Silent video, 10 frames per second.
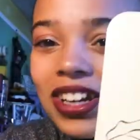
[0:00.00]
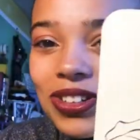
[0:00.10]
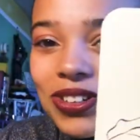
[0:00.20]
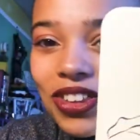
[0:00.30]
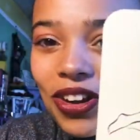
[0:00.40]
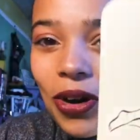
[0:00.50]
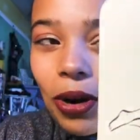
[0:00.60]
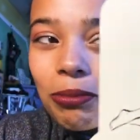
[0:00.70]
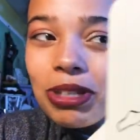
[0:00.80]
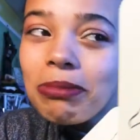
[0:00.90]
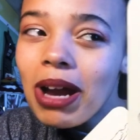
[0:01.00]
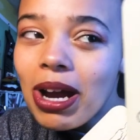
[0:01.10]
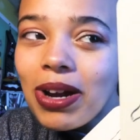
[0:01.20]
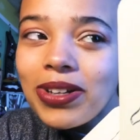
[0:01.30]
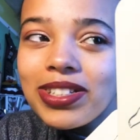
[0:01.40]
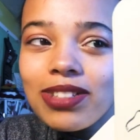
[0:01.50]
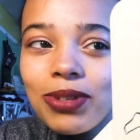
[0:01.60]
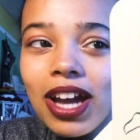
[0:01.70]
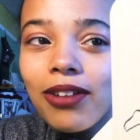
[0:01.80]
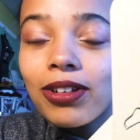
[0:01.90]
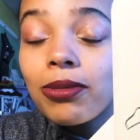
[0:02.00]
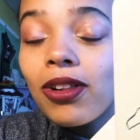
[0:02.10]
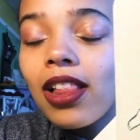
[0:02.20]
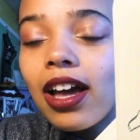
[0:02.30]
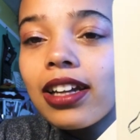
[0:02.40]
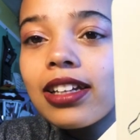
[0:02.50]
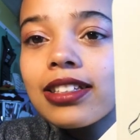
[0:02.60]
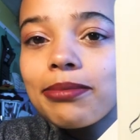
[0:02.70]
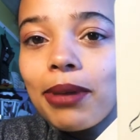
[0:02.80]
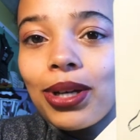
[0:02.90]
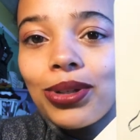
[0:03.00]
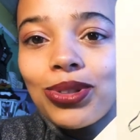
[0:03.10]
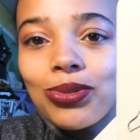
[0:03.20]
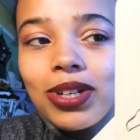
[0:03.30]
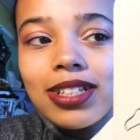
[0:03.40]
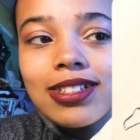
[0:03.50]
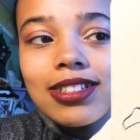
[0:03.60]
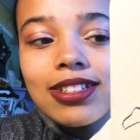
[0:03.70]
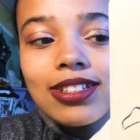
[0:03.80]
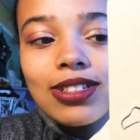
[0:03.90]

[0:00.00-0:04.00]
you do the corpse pose, we got reclining spinal twist.